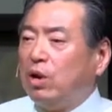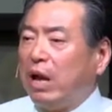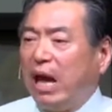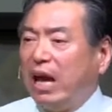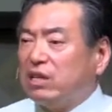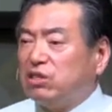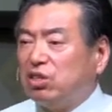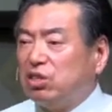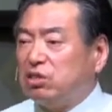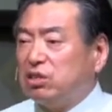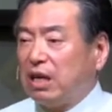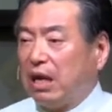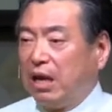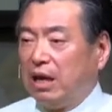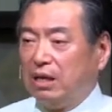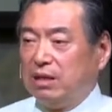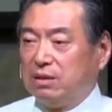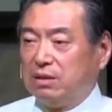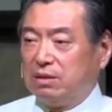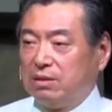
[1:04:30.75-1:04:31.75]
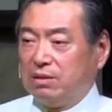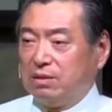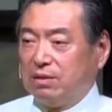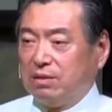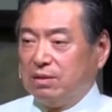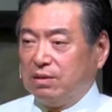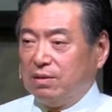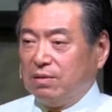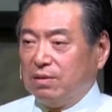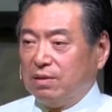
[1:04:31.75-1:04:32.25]
exercise.
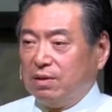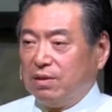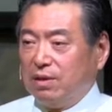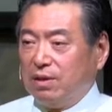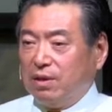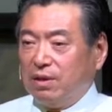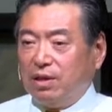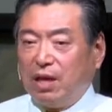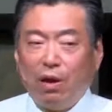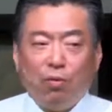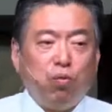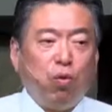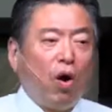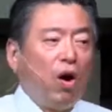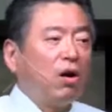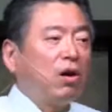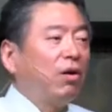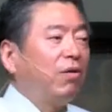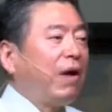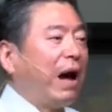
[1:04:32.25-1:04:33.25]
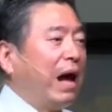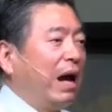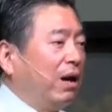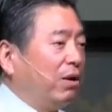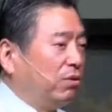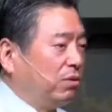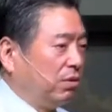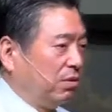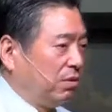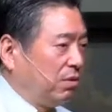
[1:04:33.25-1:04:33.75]
They walk
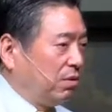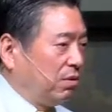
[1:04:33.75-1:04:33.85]
around.